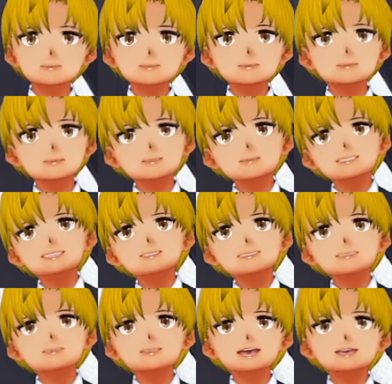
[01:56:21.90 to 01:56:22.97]
Sayori
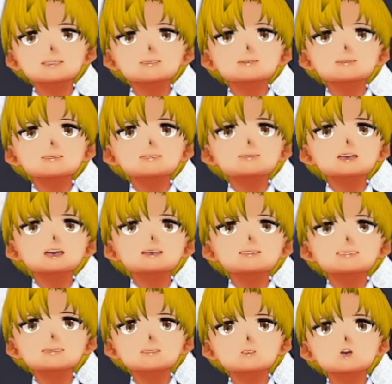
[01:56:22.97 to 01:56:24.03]
stands on her tiptoes
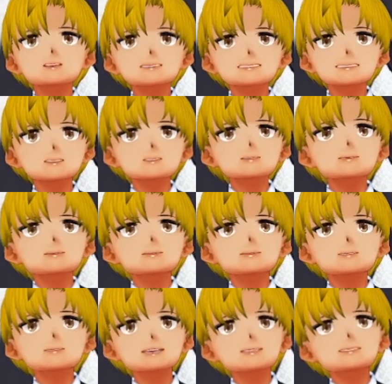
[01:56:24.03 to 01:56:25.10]
and waves.
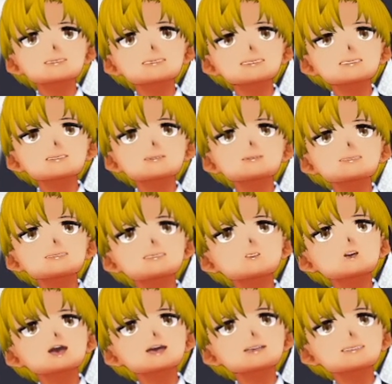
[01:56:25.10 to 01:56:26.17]
Natsuki, who's busy
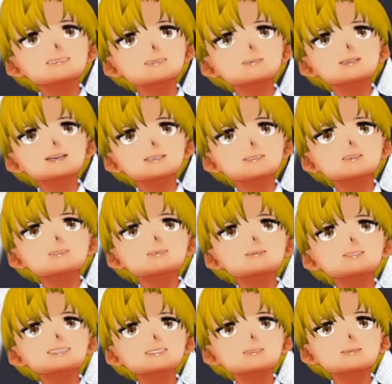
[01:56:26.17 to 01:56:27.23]
walking and chatting with her
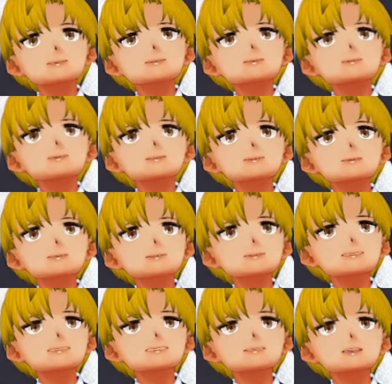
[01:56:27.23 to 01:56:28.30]
friends,
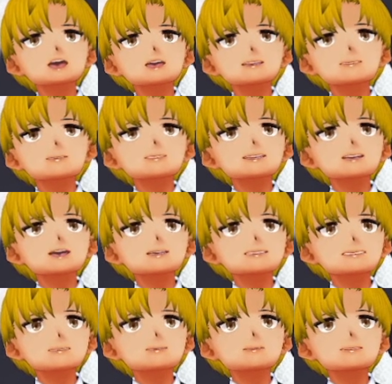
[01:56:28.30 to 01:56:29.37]
doesn't notice Sayori
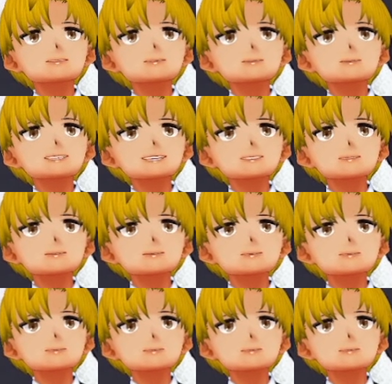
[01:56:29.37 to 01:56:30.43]
at first. Then,
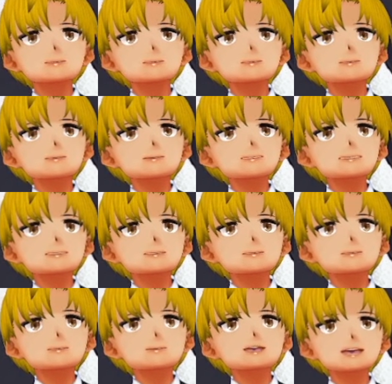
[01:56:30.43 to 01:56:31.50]
she
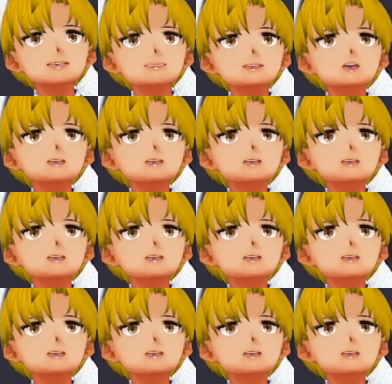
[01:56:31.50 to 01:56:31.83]
glances over in